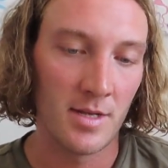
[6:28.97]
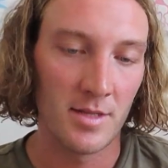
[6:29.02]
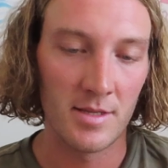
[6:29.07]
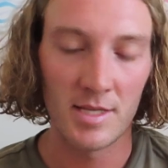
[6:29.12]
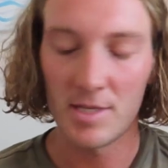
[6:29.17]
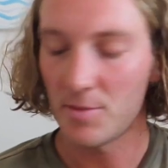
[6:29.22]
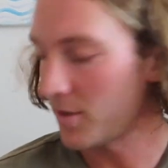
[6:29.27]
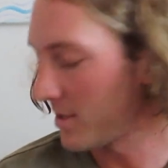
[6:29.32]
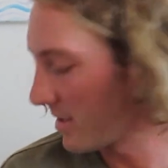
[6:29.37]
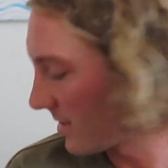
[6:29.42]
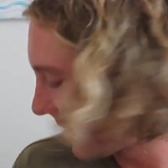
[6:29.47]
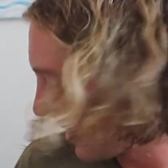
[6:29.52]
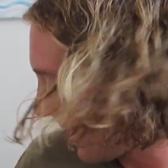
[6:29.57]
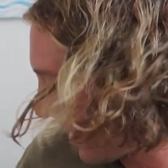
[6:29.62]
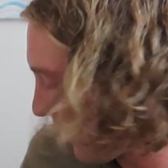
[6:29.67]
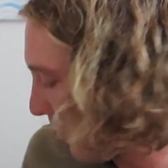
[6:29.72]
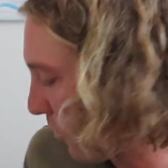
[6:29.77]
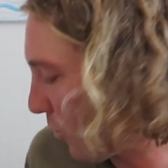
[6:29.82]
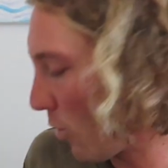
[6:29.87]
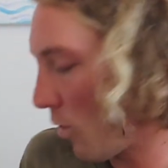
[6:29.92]
This one's
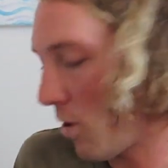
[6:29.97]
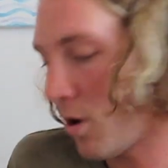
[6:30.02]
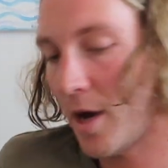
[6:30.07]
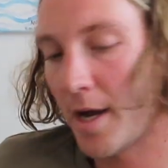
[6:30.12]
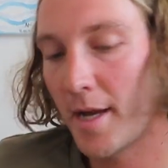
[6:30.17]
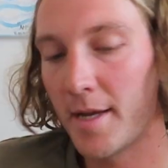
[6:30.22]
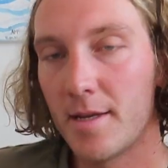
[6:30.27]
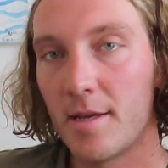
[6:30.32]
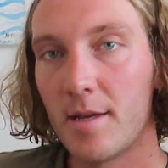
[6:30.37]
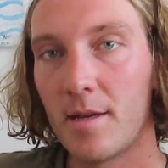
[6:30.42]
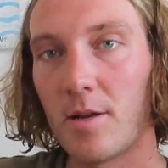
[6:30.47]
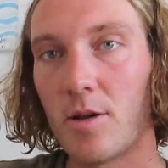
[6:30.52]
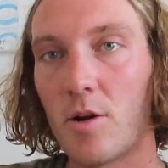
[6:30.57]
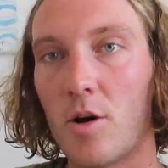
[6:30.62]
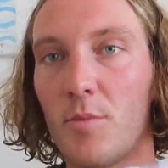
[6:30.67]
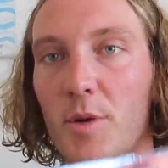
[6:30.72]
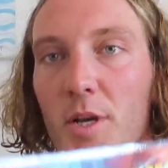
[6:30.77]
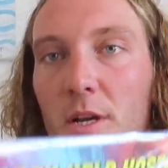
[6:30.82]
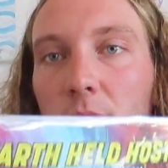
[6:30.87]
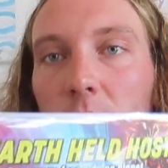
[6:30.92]
a wide
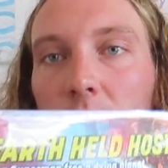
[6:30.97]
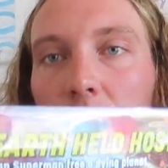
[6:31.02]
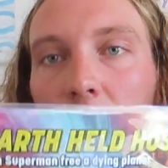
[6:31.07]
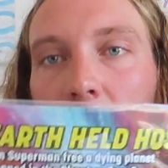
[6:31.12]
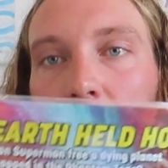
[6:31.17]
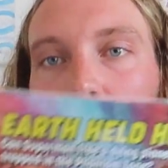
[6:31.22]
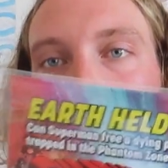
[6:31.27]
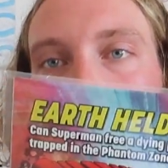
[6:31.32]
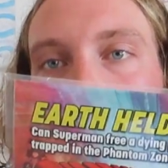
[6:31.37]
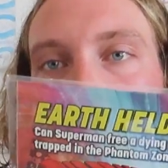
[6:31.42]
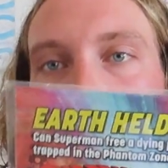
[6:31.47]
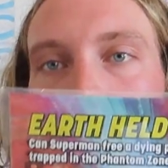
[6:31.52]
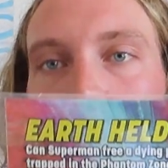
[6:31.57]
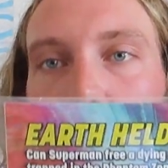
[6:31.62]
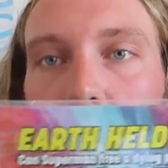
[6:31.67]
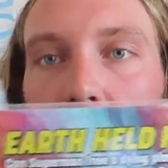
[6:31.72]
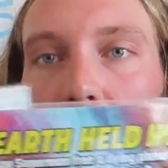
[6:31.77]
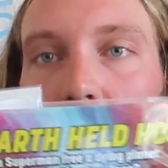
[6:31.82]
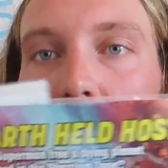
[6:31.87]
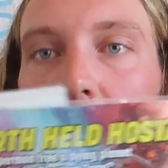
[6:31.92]
comic,
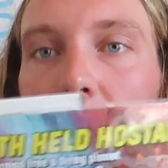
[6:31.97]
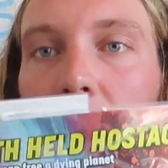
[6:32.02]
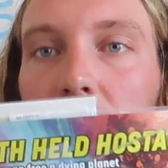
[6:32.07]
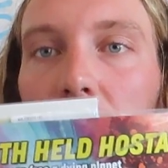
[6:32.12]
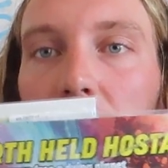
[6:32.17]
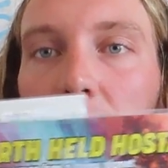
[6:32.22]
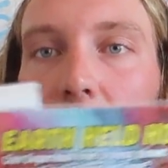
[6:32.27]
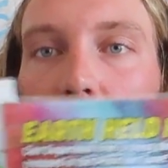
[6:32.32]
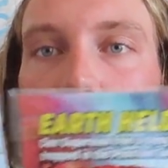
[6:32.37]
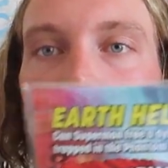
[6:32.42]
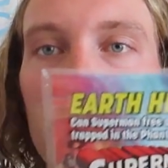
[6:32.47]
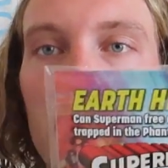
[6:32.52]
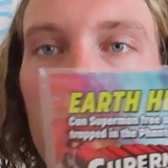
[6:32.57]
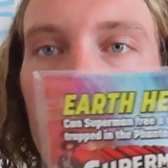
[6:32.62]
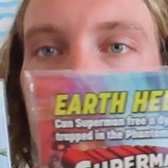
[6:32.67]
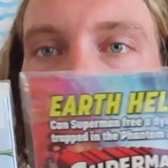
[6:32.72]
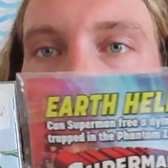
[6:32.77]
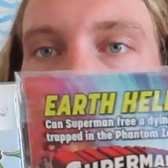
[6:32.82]
like in